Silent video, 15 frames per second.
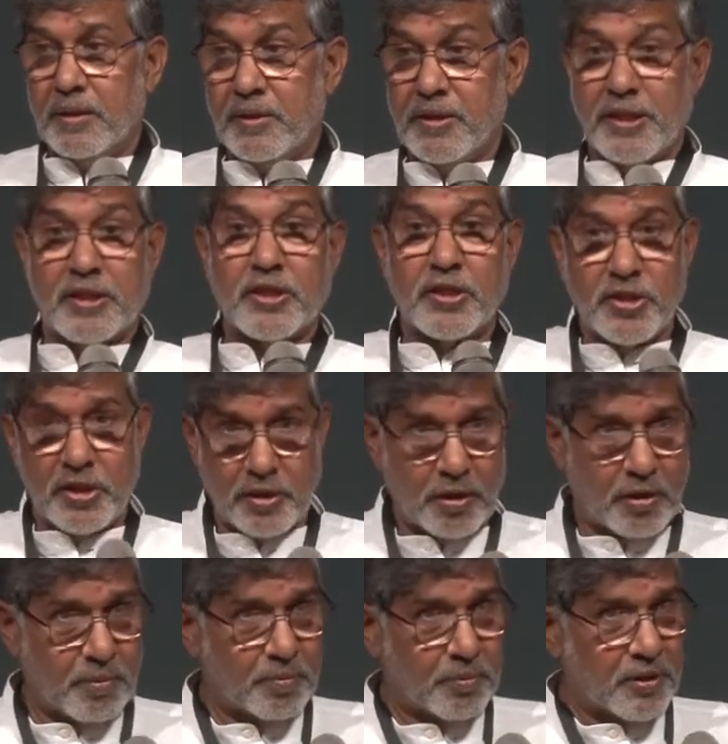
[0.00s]
Director
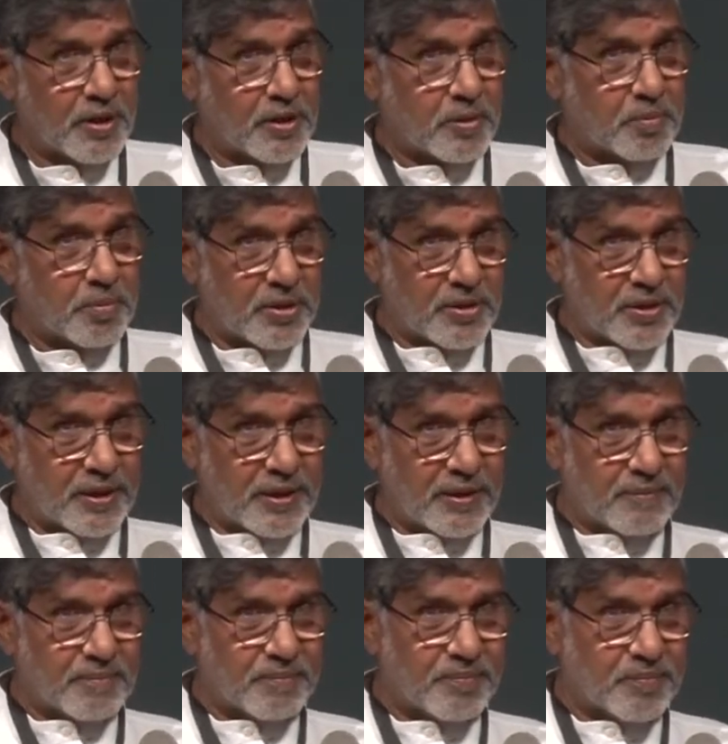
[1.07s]
General of Police, personally.
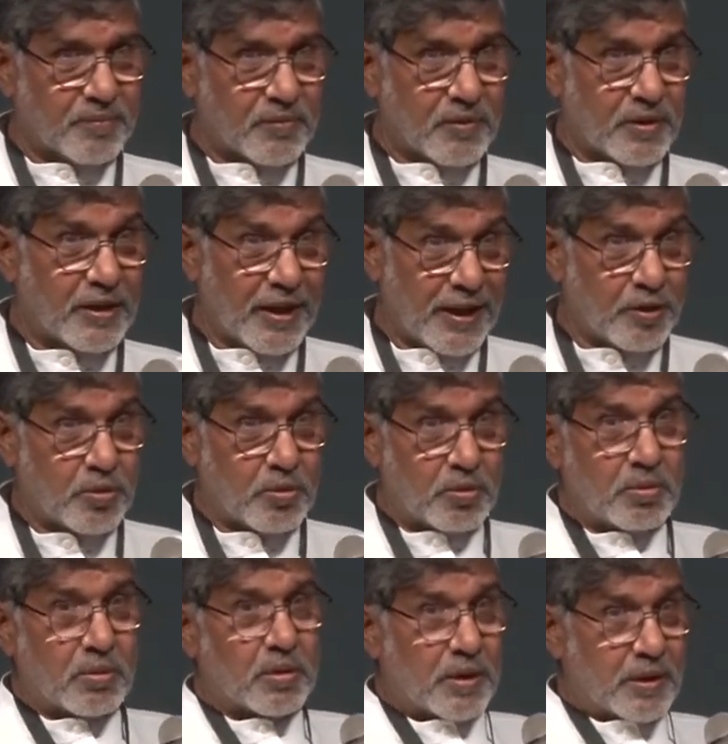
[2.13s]
He had
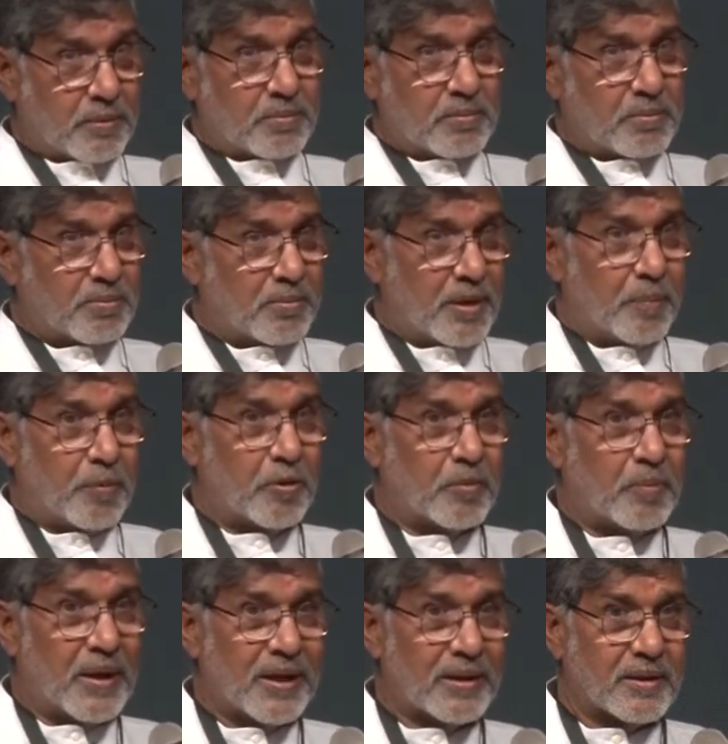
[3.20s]
to
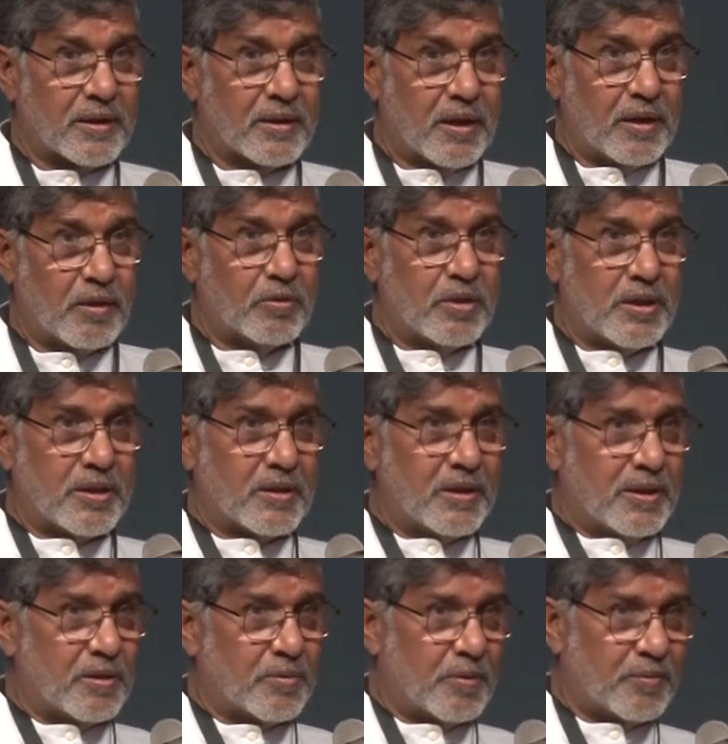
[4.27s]
report back that how these
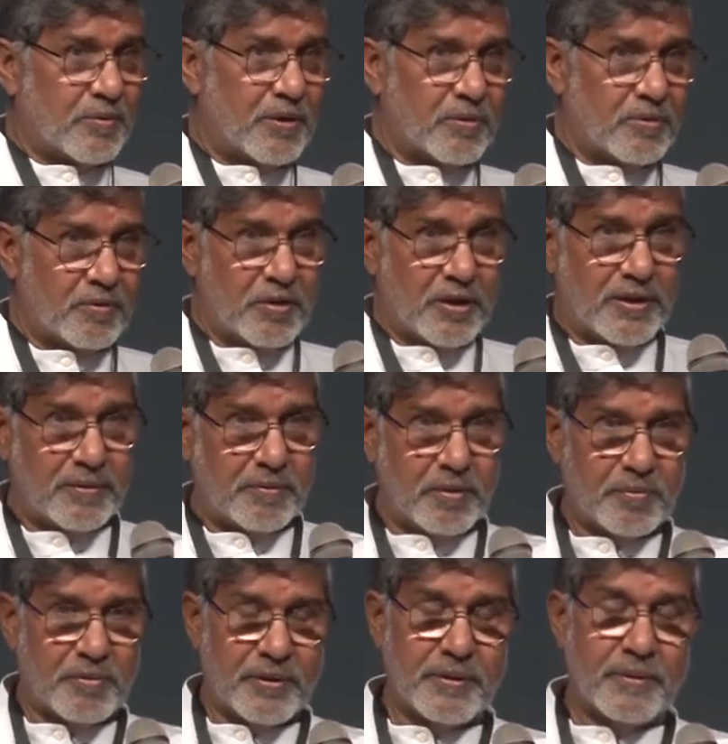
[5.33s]
girls were found, where they were
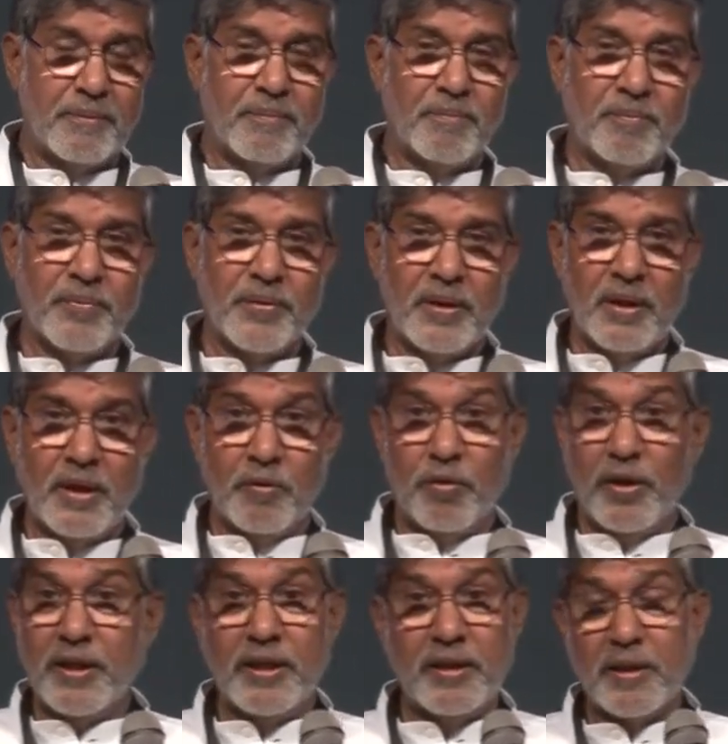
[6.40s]
found.
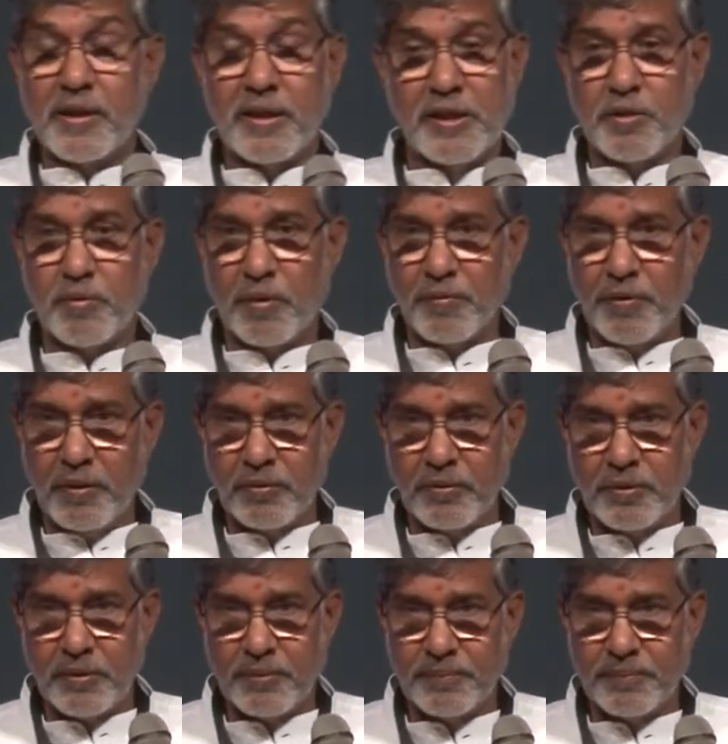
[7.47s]
Finally, the girls were found.